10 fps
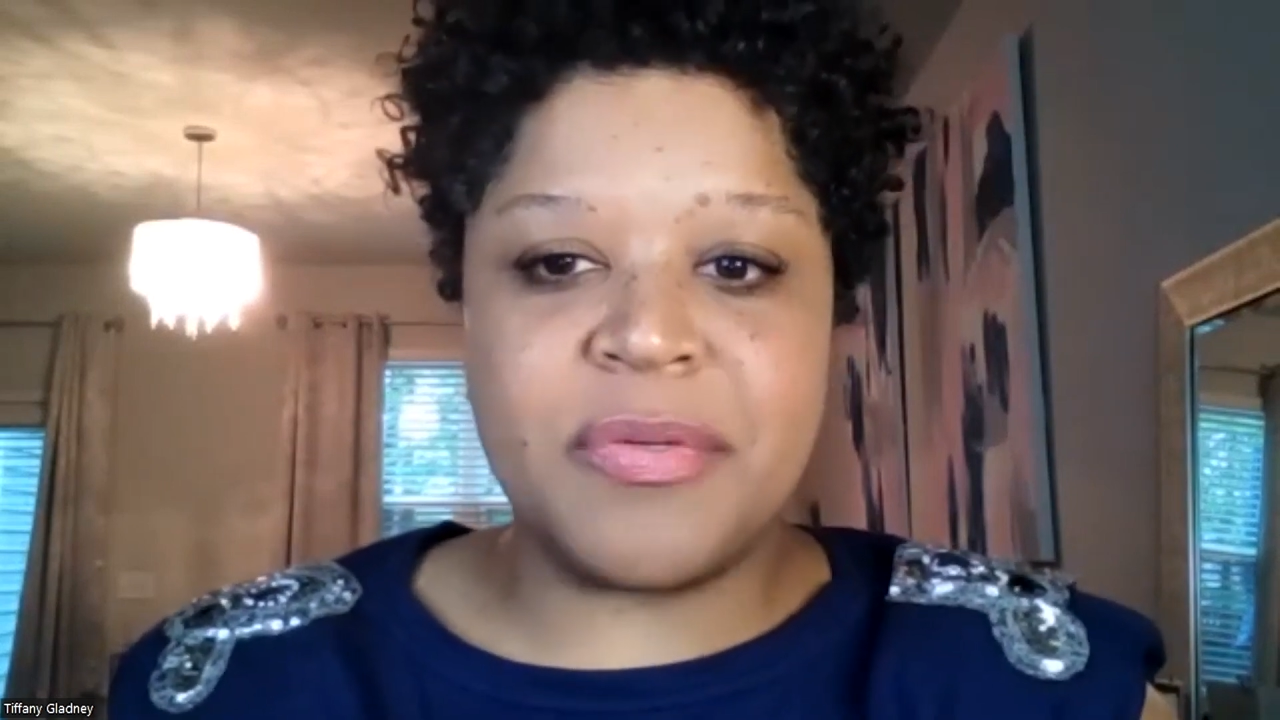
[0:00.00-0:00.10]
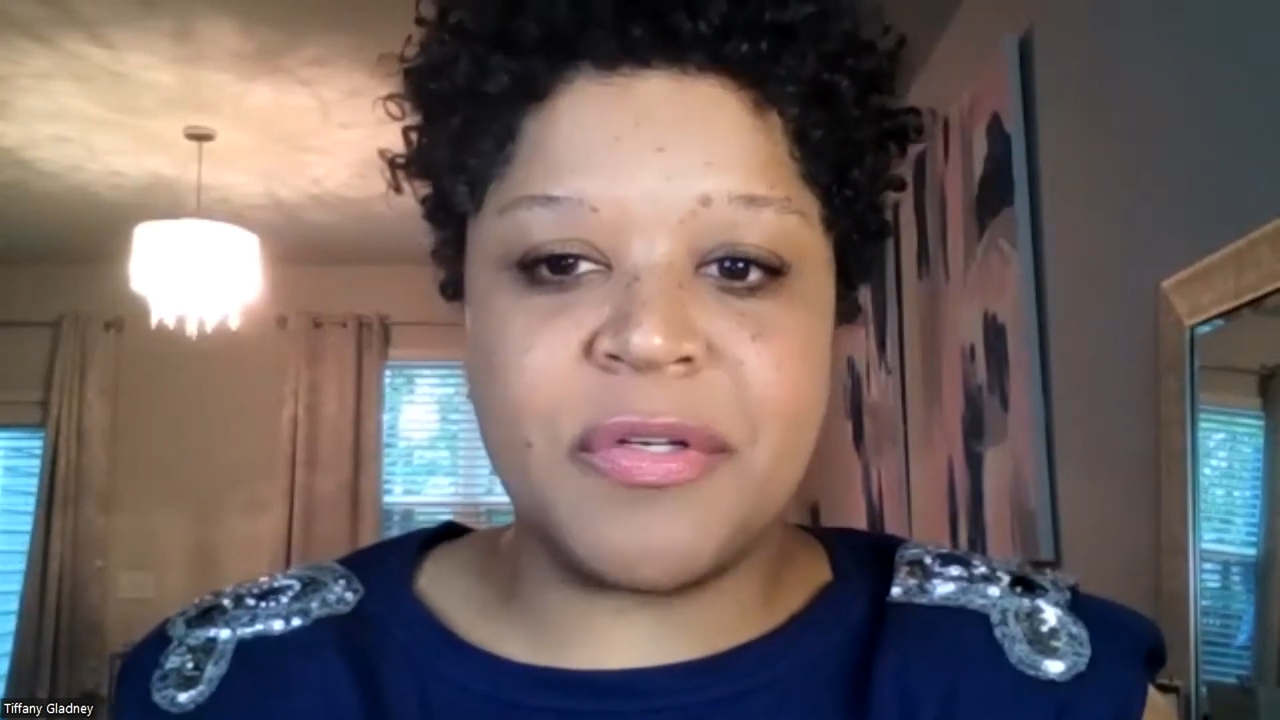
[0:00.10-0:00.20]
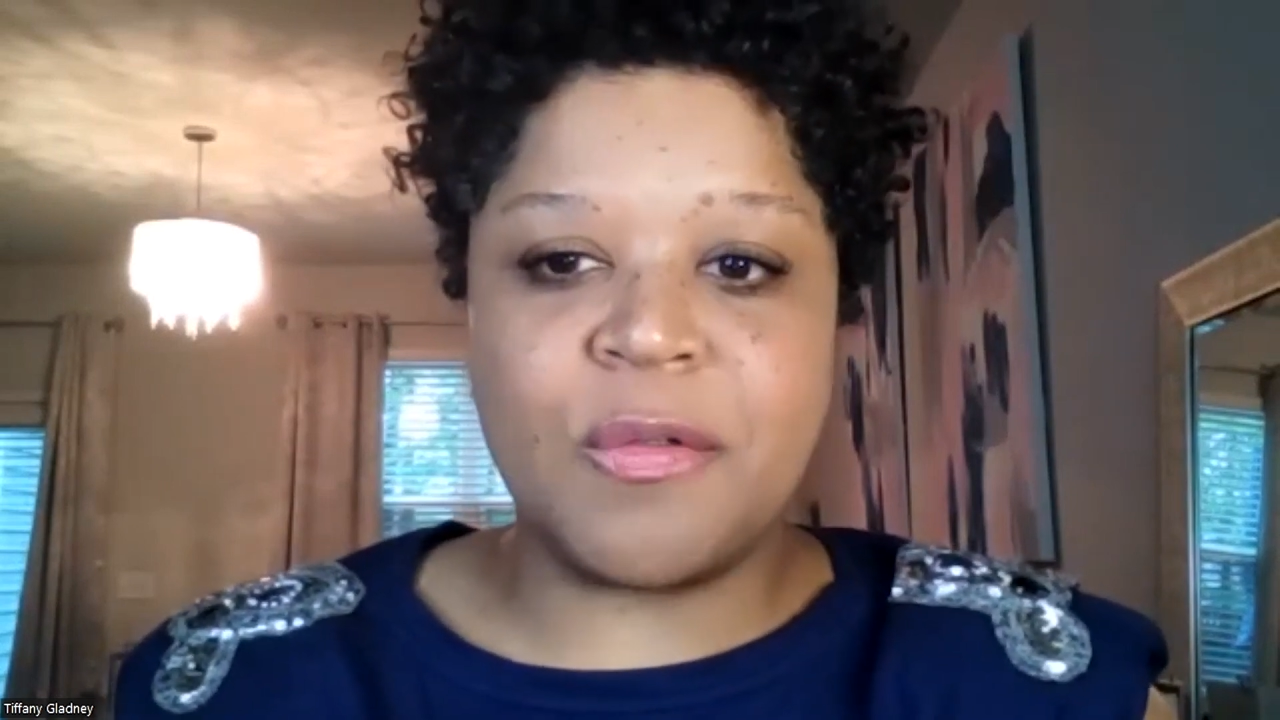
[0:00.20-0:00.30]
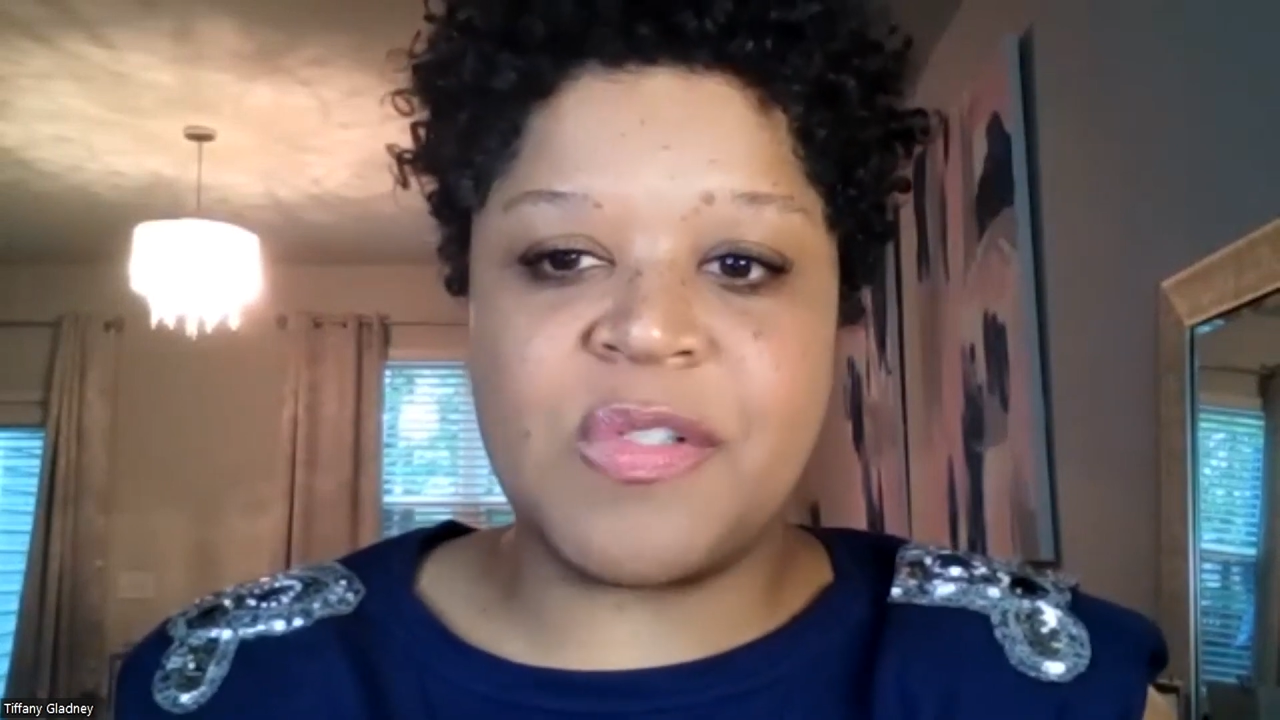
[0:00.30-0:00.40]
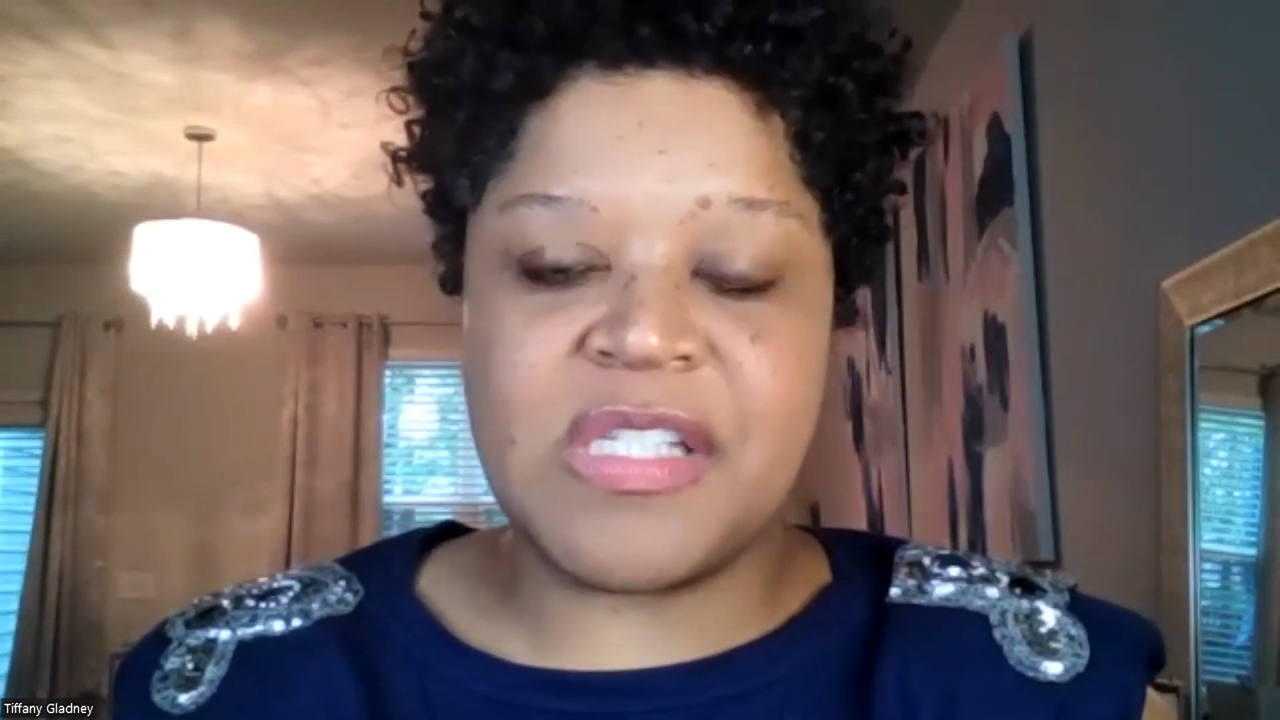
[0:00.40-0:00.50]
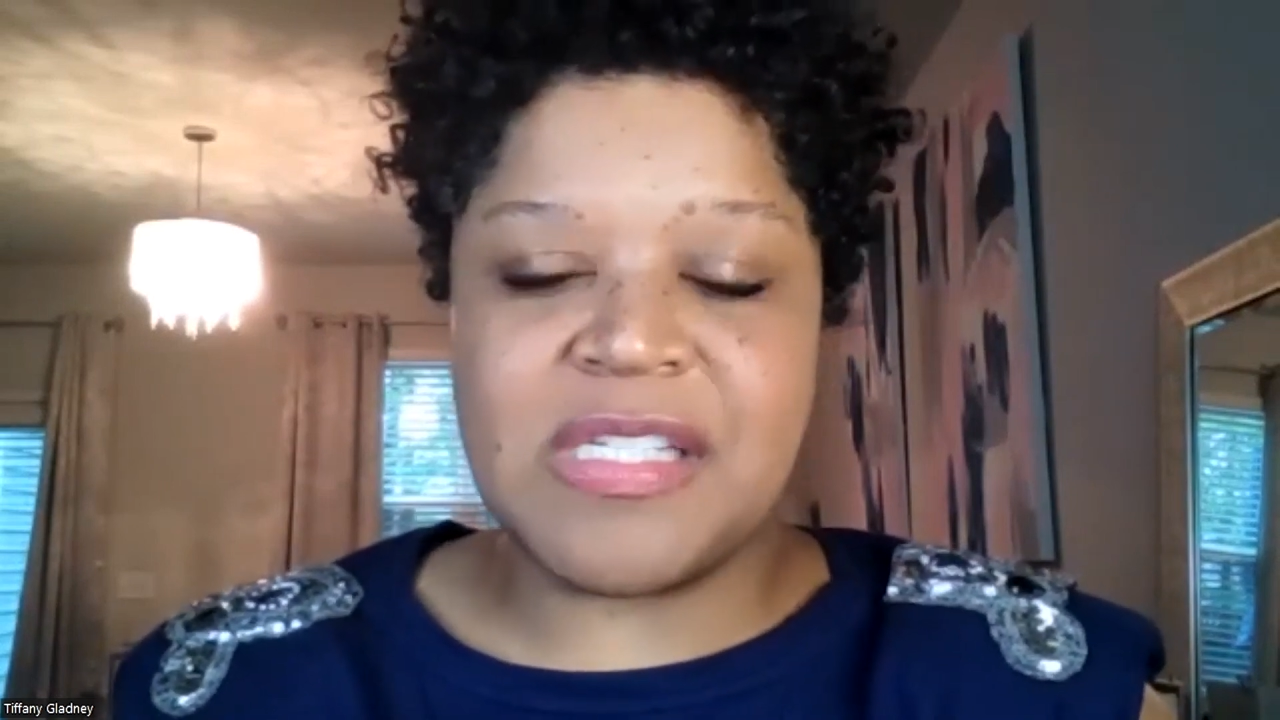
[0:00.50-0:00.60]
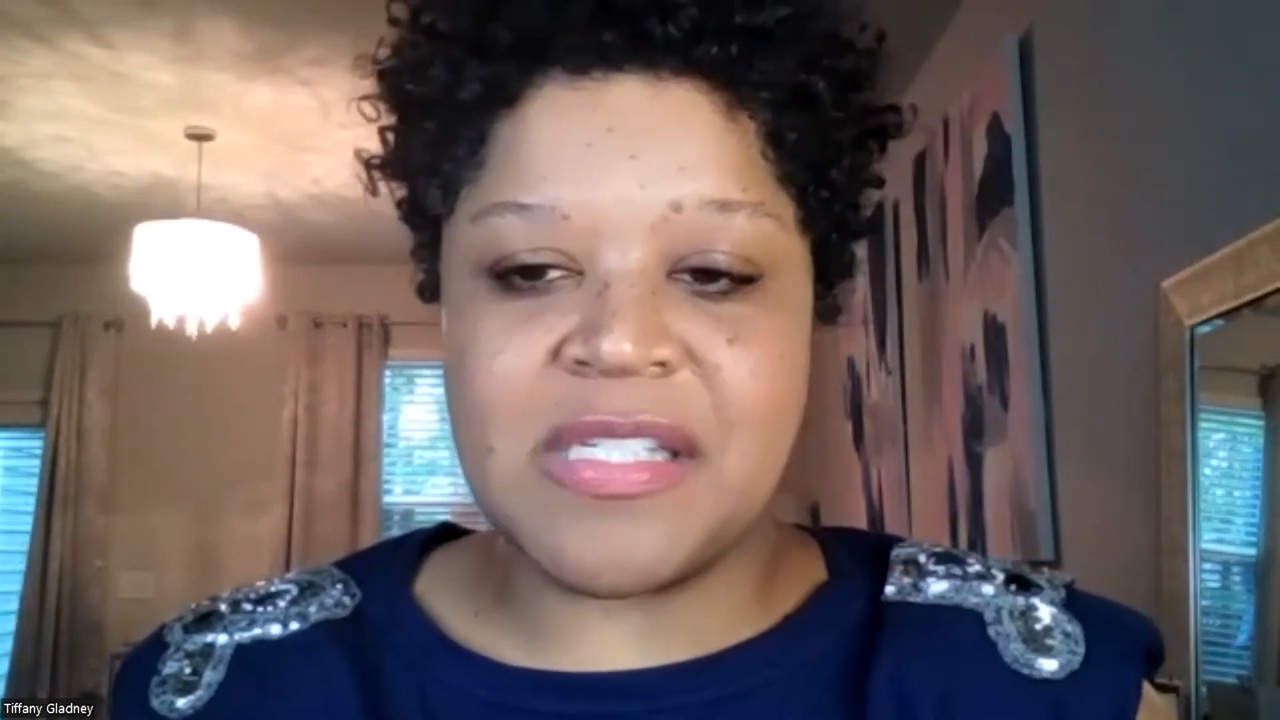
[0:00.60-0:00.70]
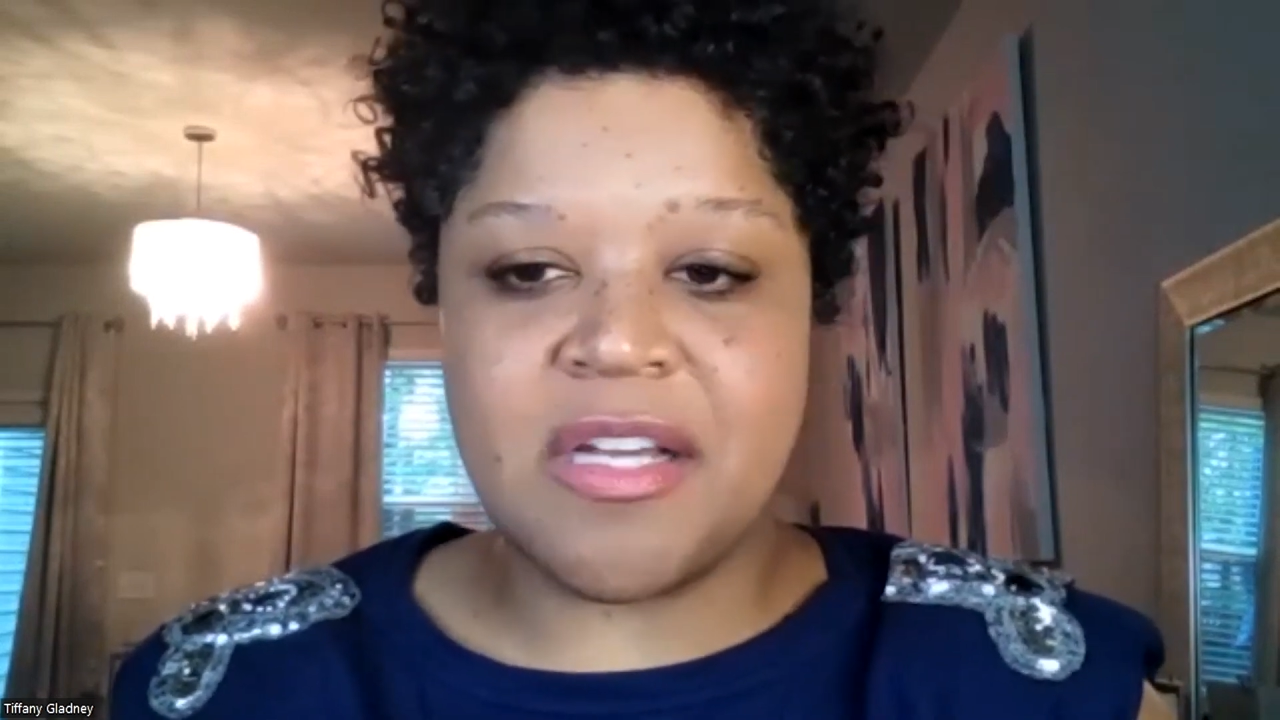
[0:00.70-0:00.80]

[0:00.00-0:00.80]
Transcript: bill seeks